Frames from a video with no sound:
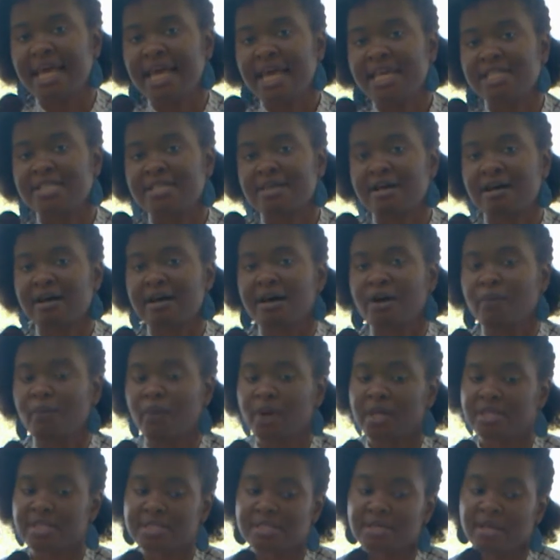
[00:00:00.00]
It's got a
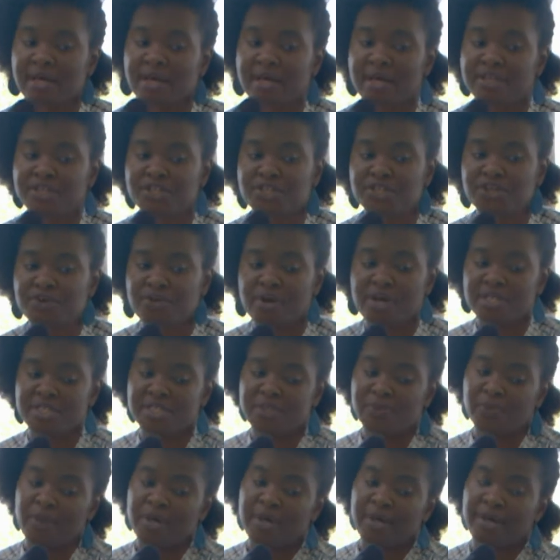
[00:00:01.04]
word search,
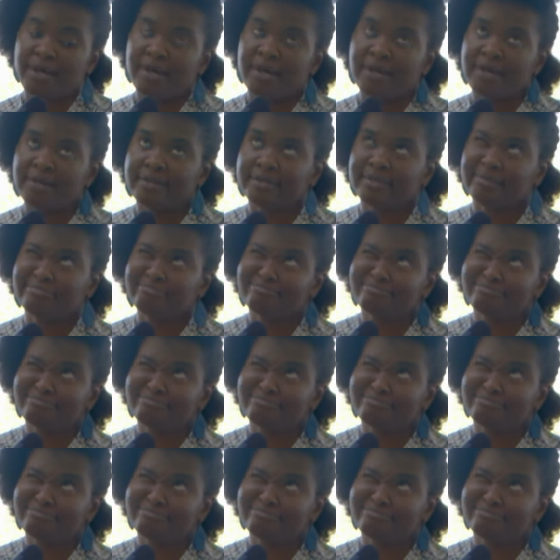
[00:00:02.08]
crossword,